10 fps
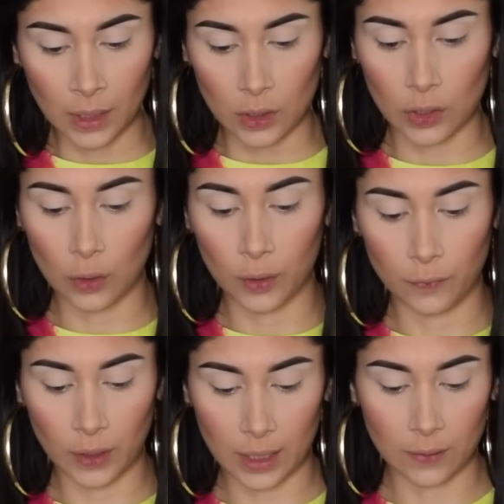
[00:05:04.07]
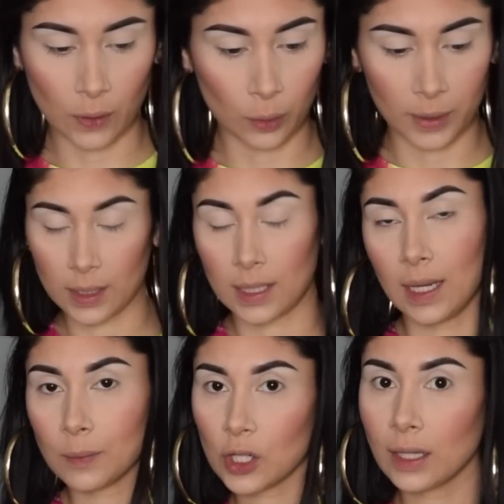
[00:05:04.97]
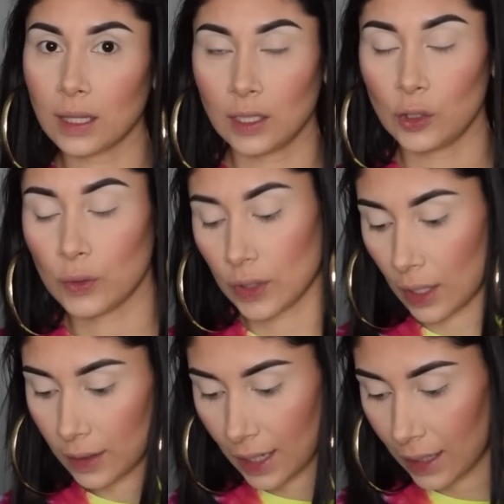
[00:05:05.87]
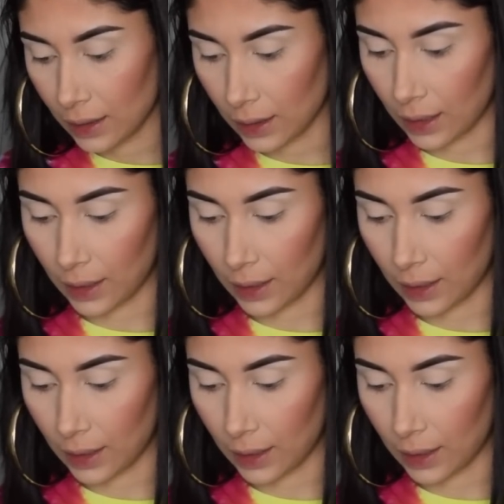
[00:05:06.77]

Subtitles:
So if you guys follow Snapchat, then you saw that.